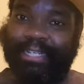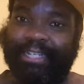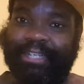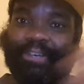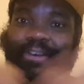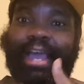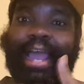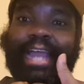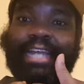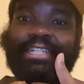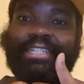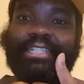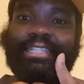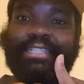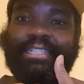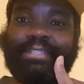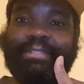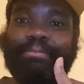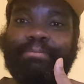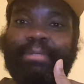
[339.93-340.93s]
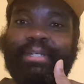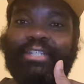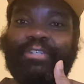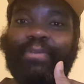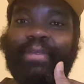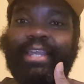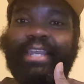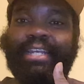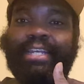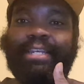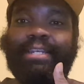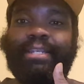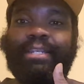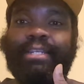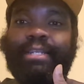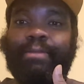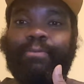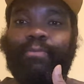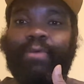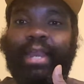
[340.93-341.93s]
clash between
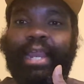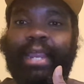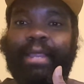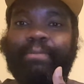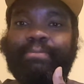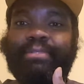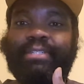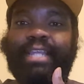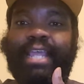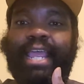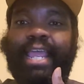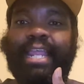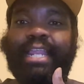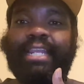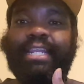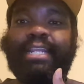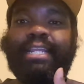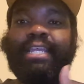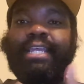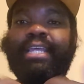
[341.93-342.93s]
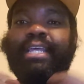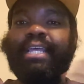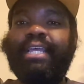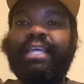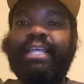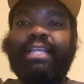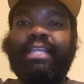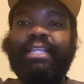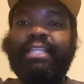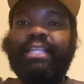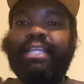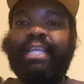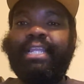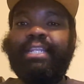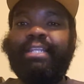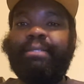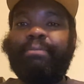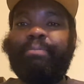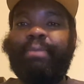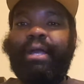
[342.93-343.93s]
the Rams and
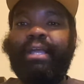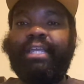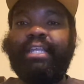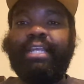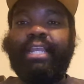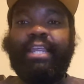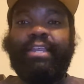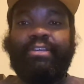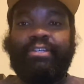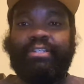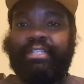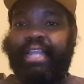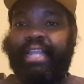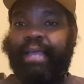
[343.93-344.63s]
the Buccaneers.